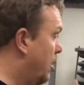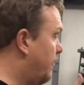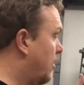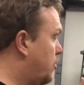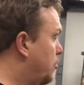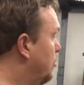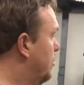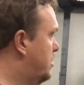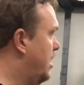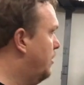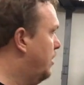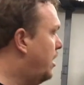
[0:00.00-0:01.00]
all of our
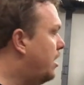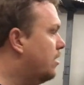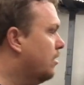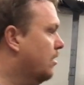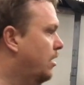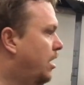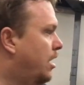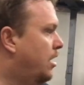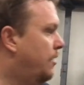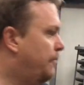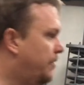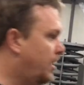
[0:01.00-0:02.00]
tools down
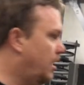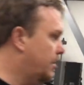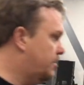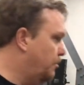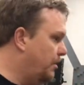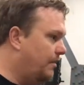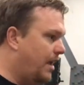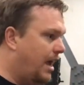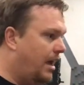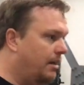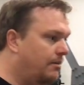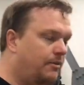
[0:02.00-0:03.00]
here. Uh, so we
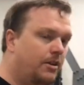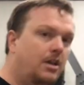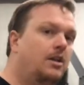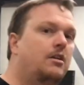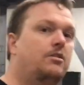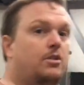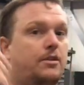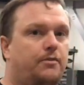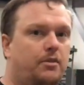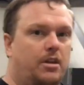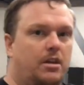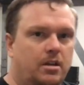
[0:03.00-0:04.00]
have, just
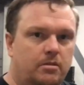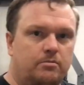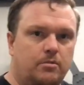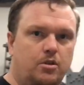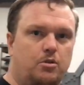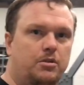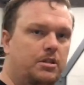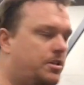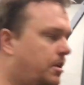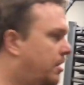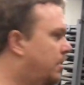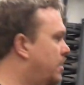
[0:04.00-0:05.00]
for the
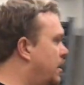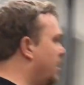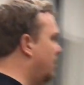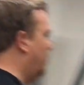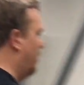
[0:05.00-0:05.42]
coolness here,